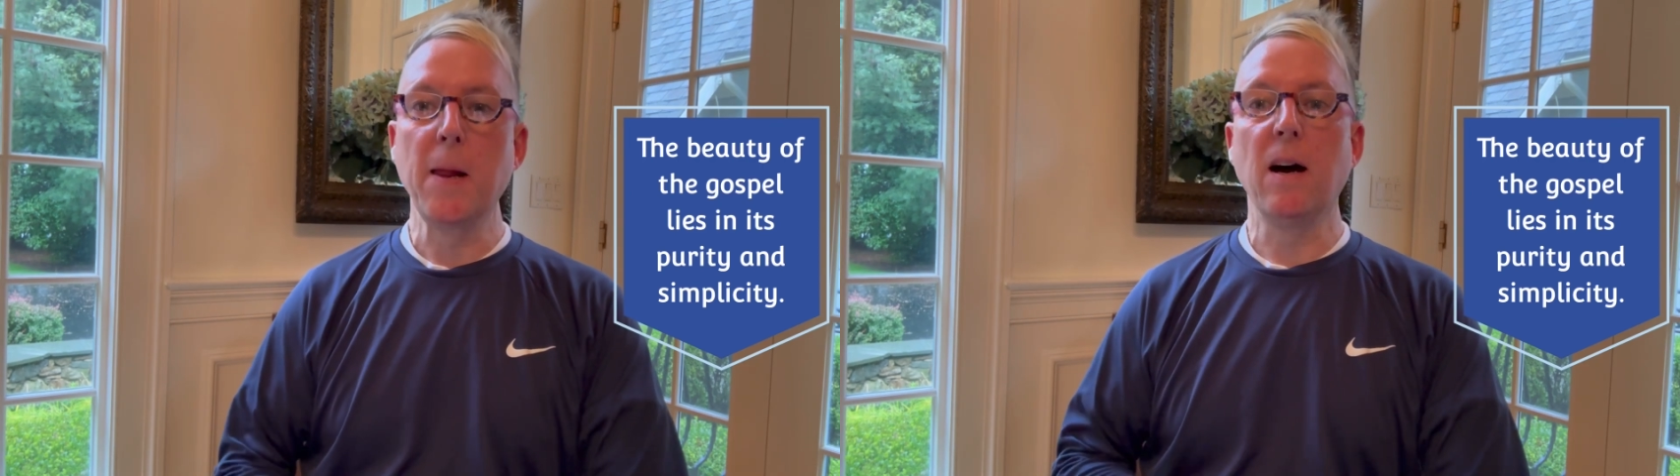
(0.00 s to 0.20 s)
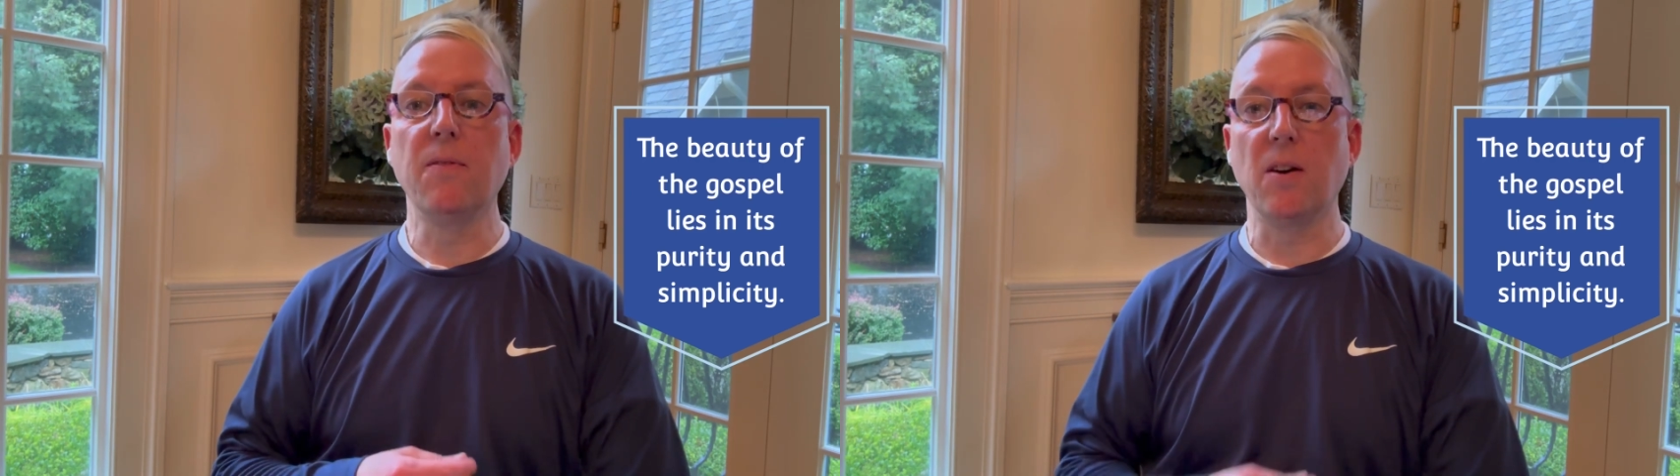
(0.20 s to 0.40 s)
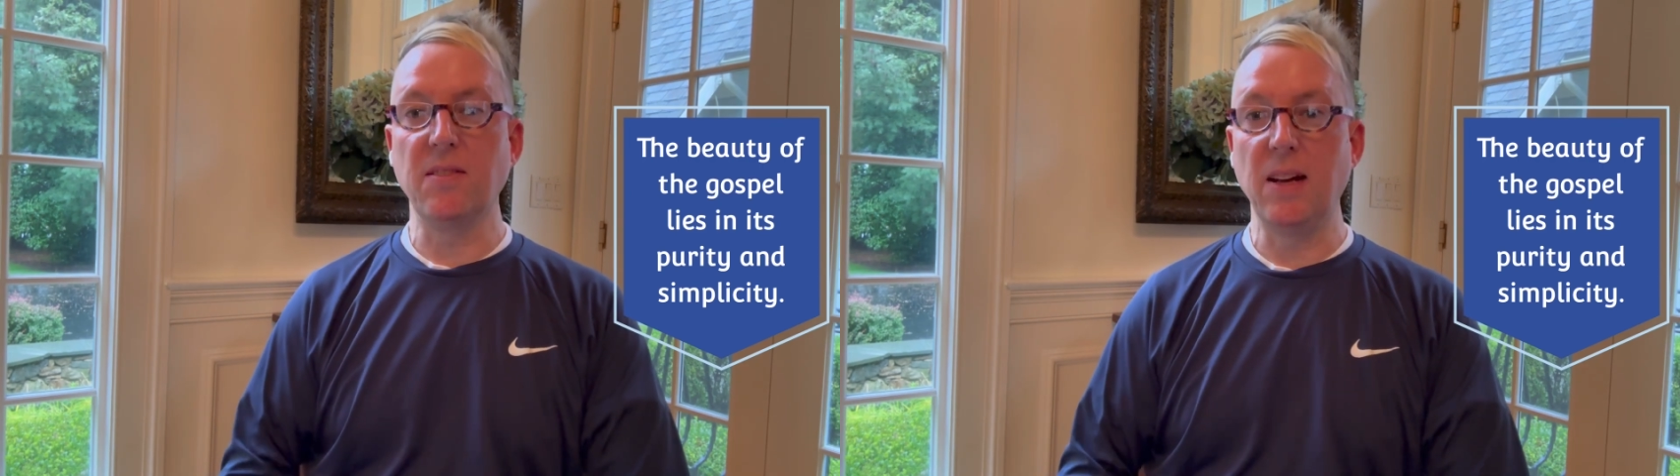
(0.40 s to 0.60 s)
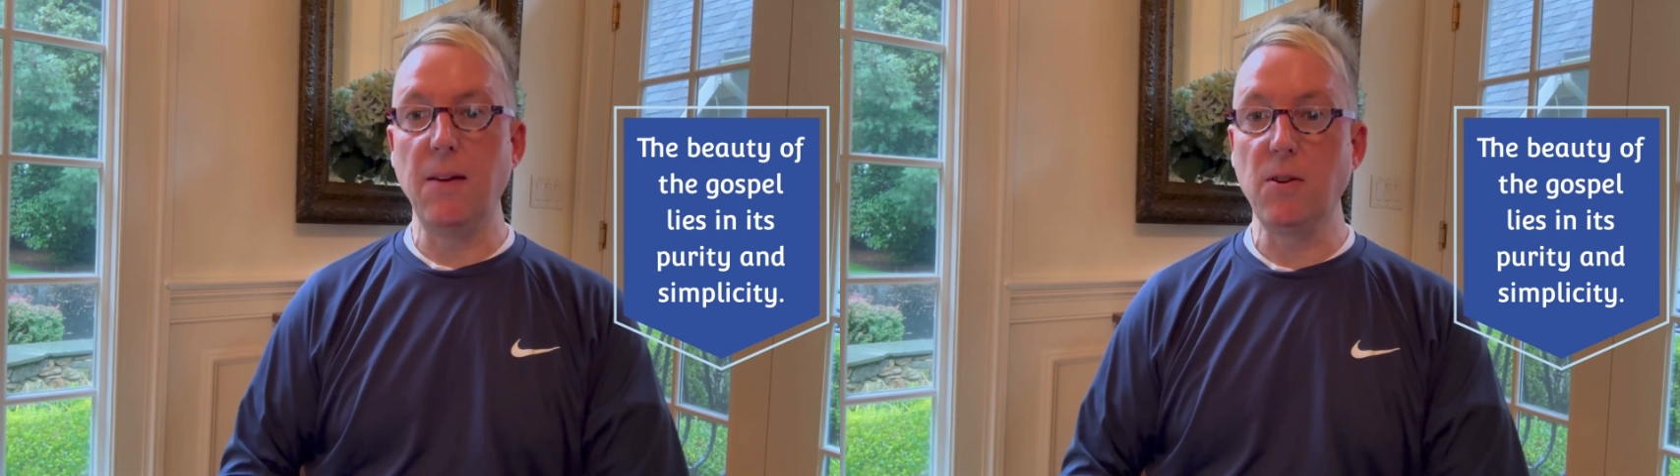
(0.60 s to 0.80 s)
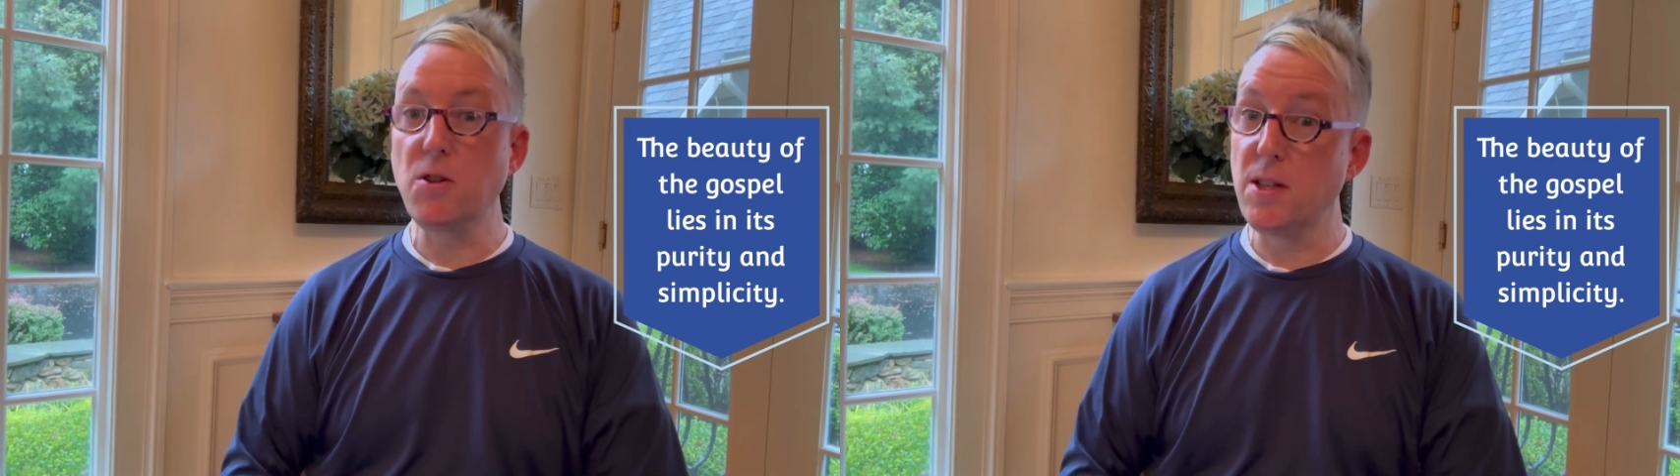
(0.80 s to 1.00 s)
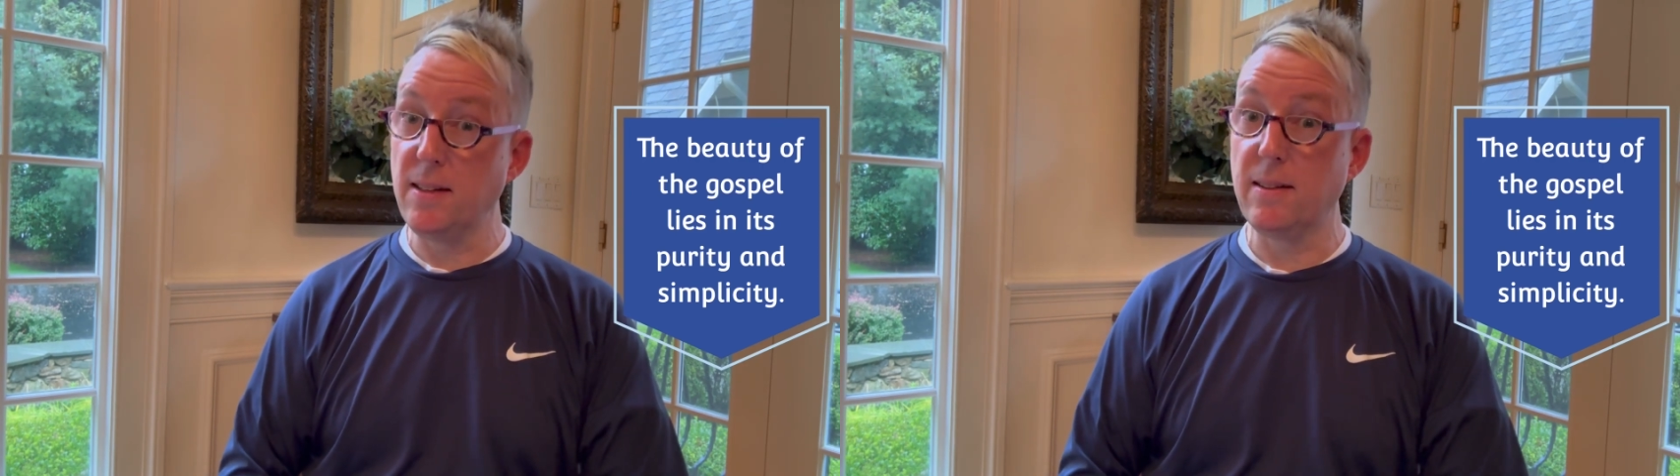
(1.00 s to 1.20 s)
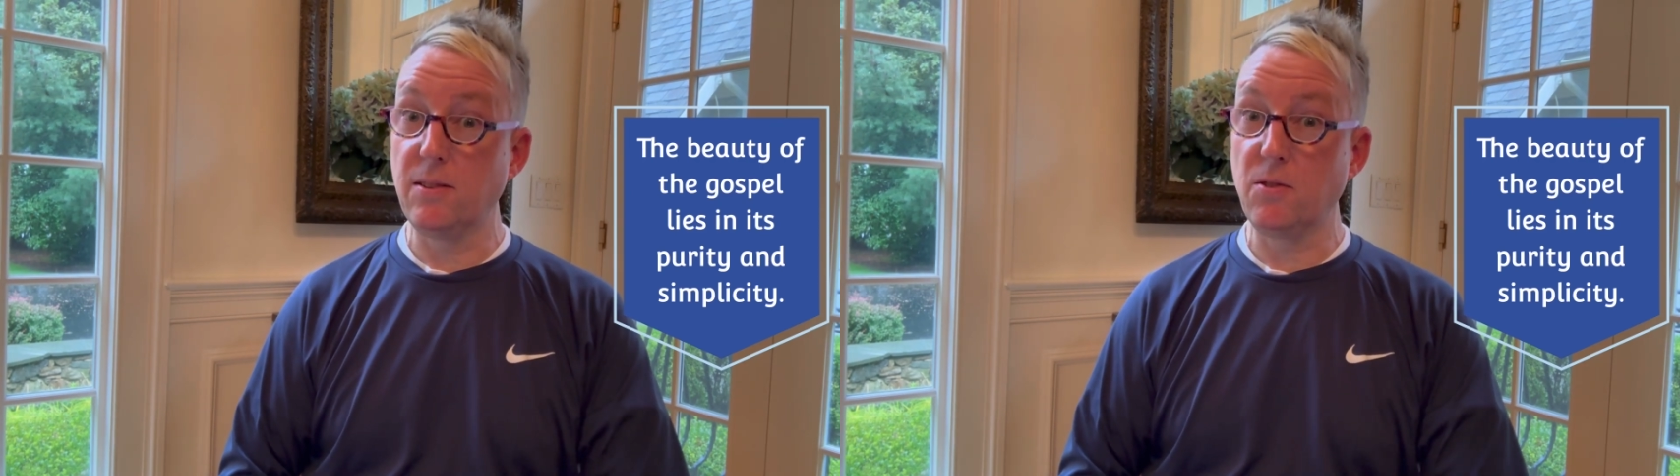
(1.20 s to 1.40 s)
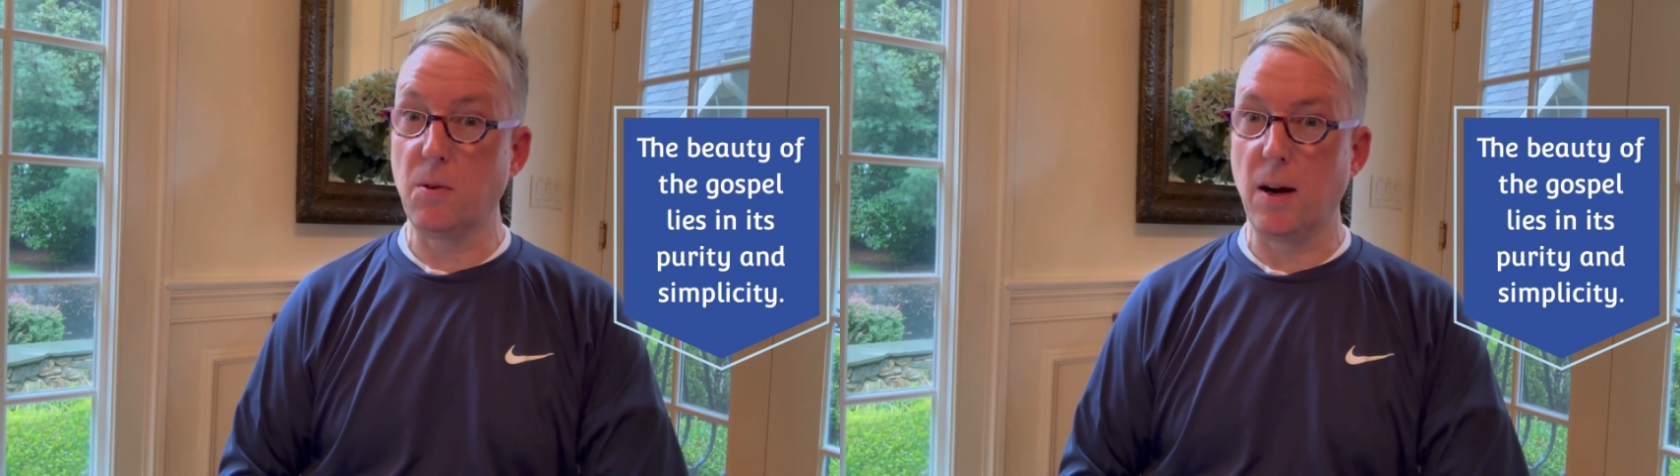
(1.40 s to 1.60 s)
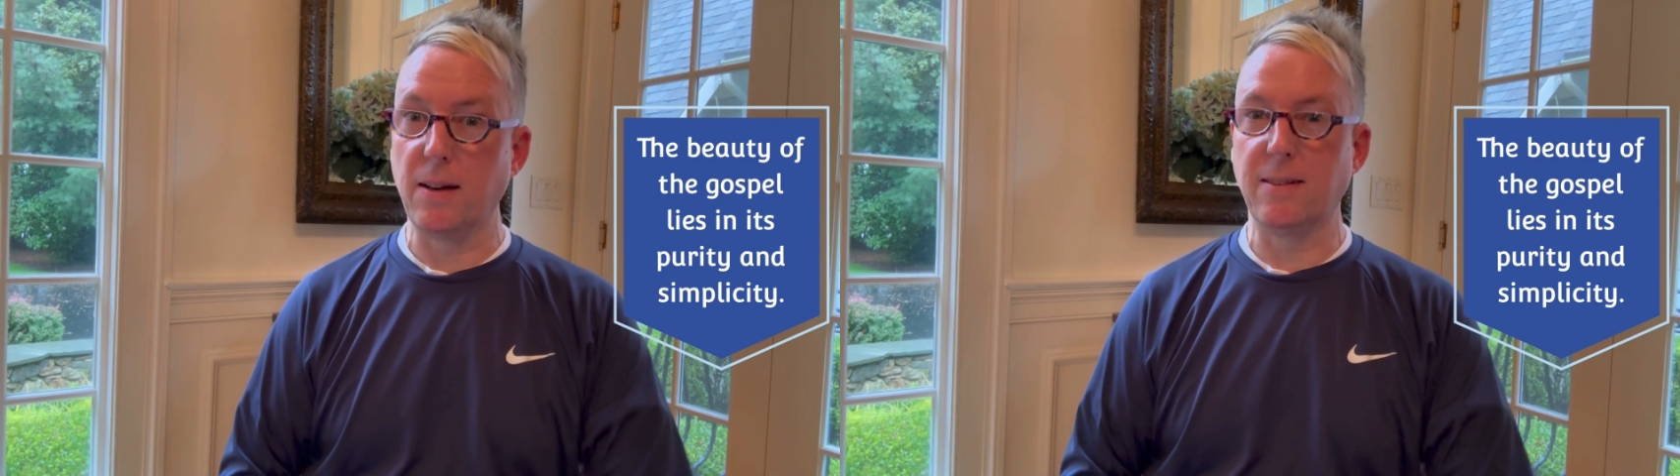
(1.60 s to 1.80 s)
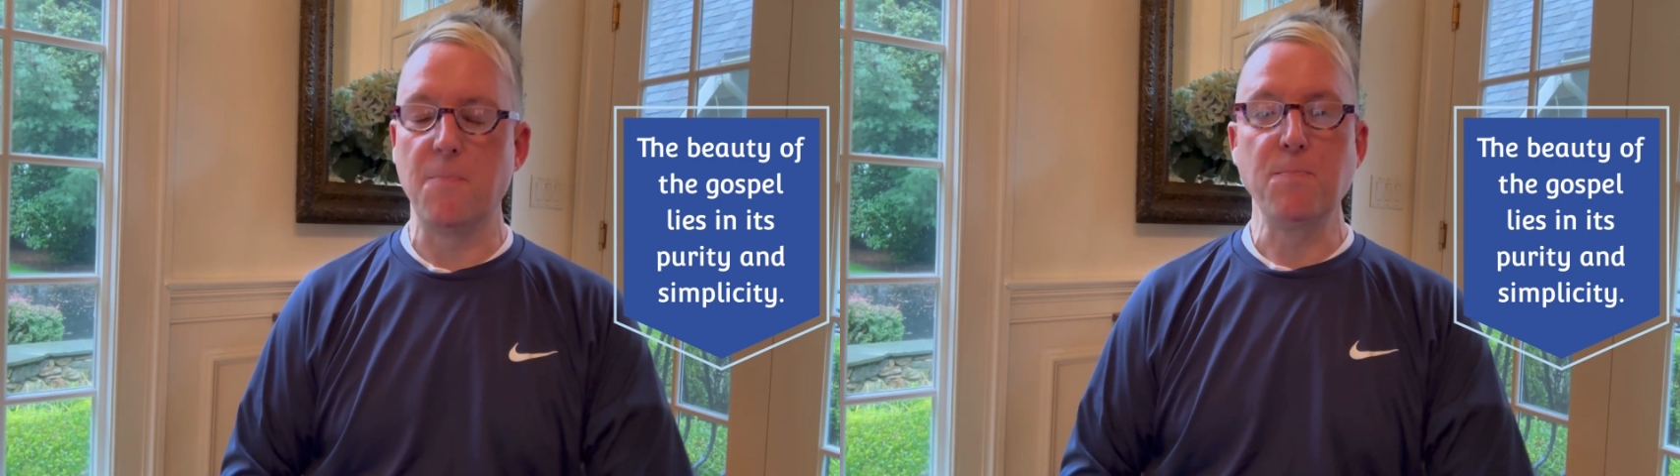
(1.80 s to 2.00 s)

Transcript: of our Savior Jesus Christ.